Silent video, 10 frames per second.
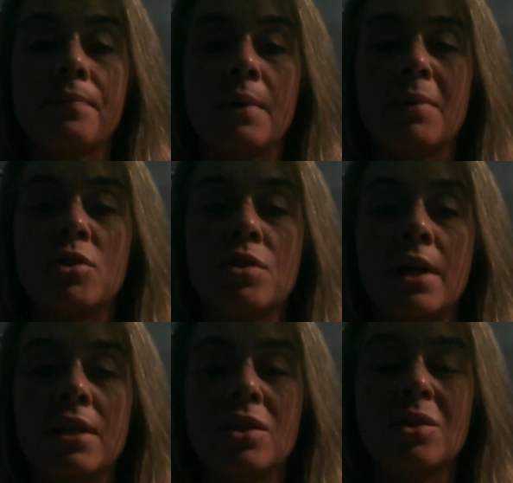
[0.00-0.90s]
I've been
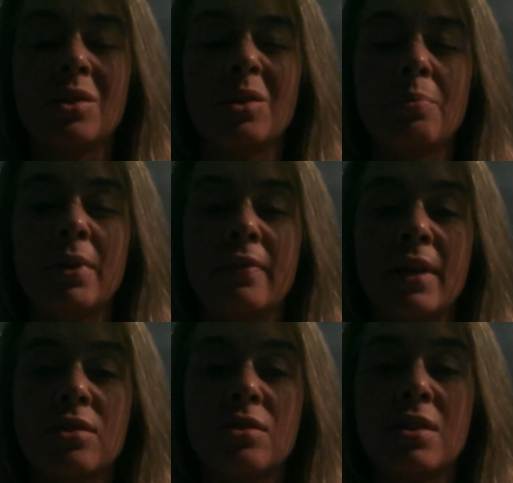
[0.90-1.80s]
trying to do a little bit of
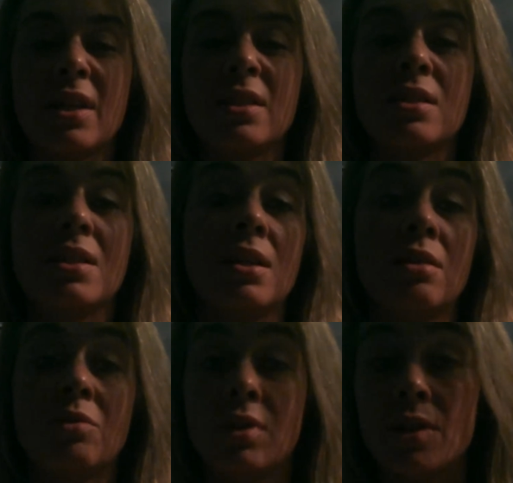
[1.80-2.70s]
exercises. He
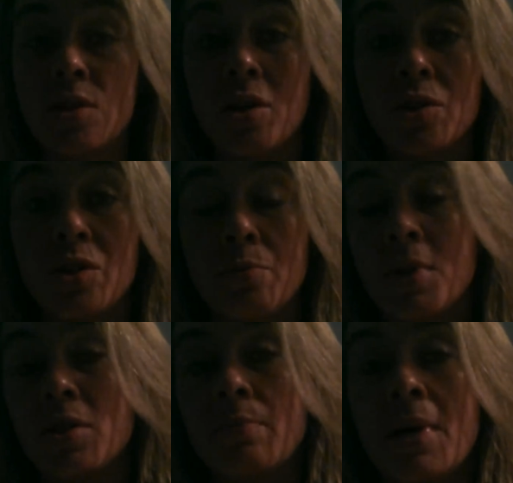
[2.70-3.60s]
didn't really talk too
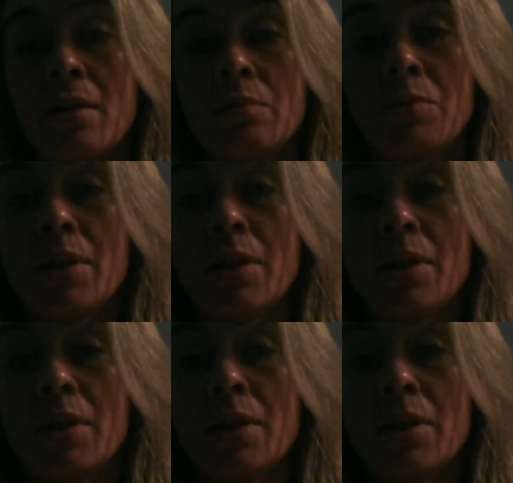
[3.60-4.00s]
much about them